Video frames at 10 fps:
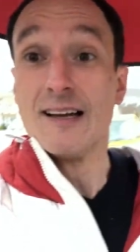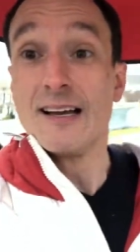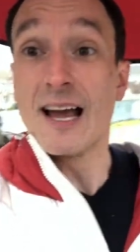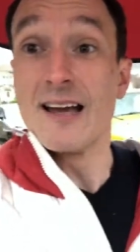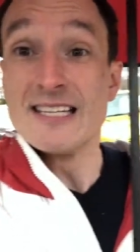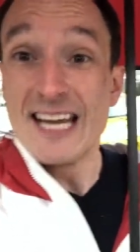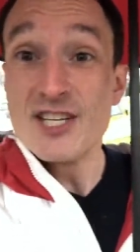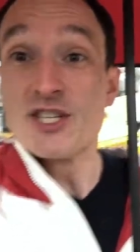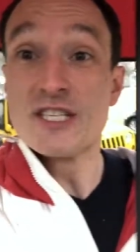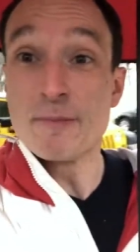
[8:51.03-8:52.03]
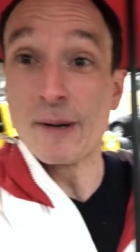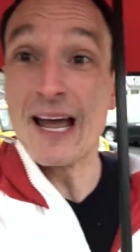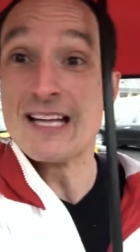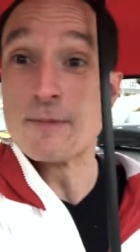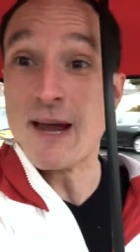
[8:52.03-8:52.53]
Contingency
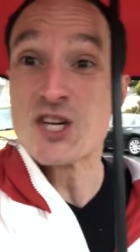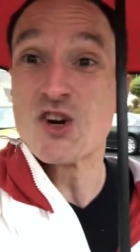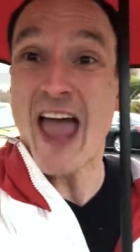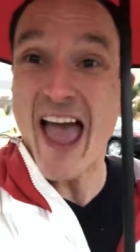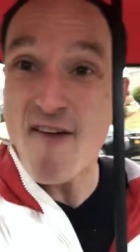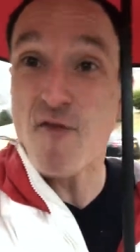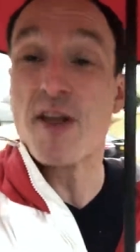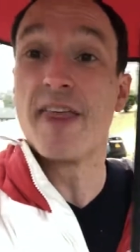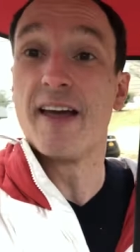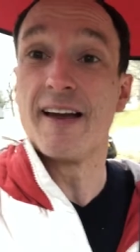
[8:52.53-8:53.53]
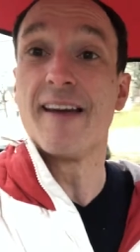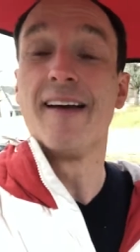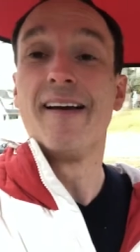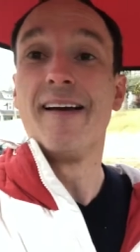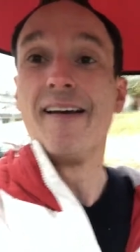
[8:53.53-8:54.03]
plans. Make sure everything
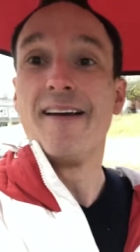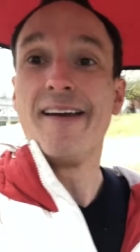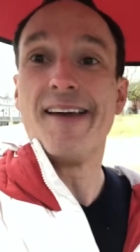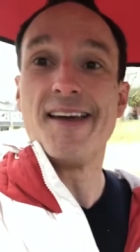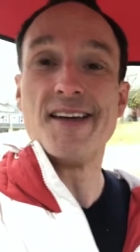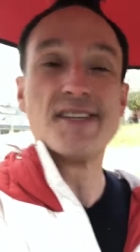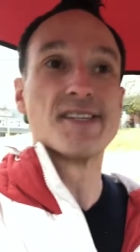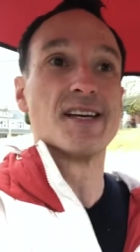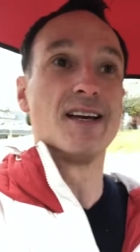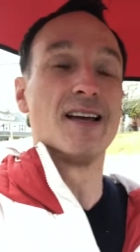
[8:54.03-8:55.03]
is...